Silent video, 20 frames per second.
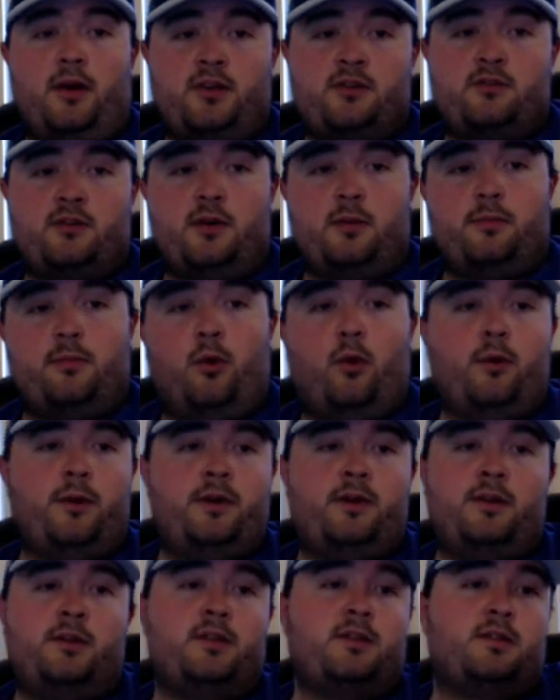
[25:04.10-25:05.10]
trip, or you
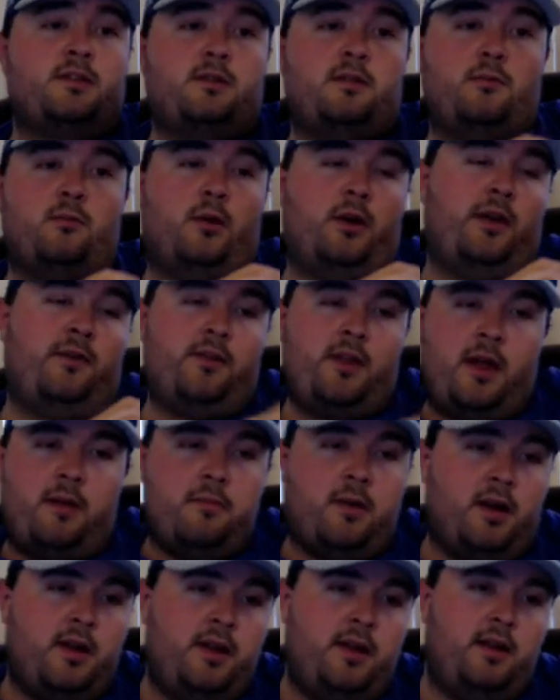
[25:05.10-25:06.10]
can just we'll give you that
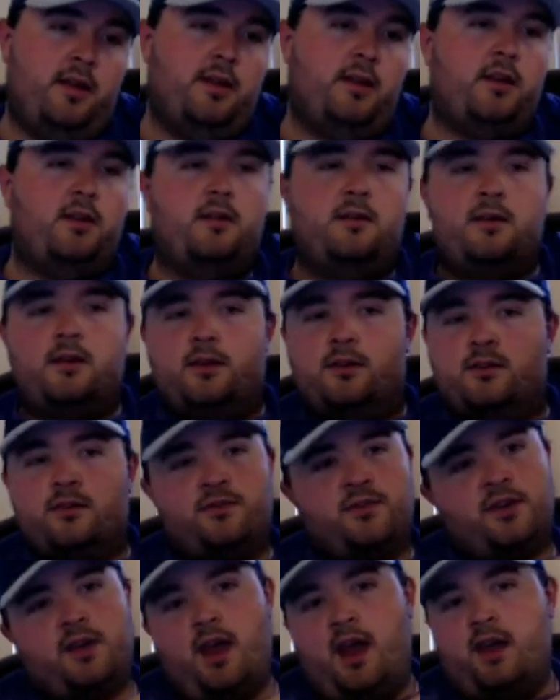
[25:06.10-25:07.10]
money and then you can use it
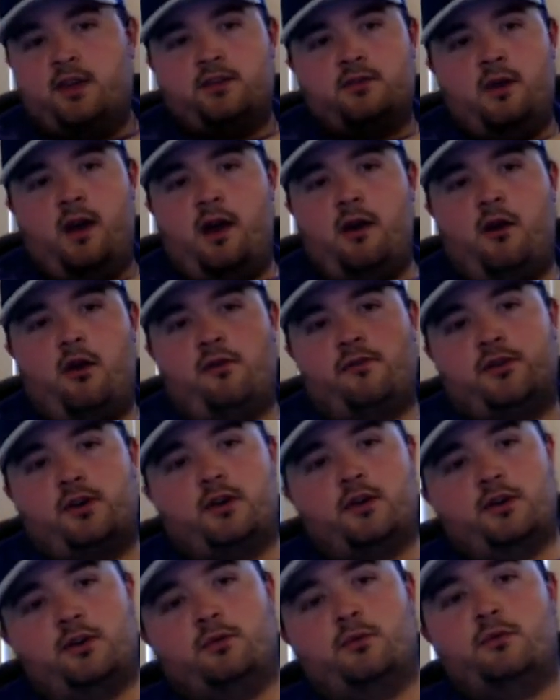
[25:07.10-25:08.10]
for gas or
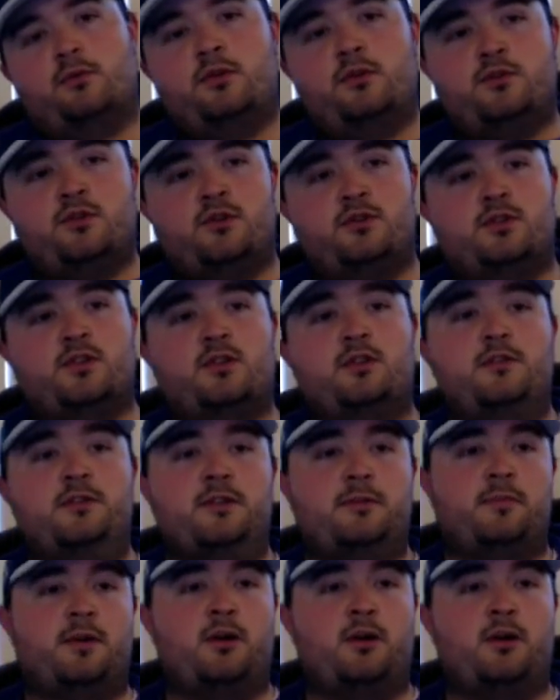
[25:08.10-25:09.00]
however you choose to use it.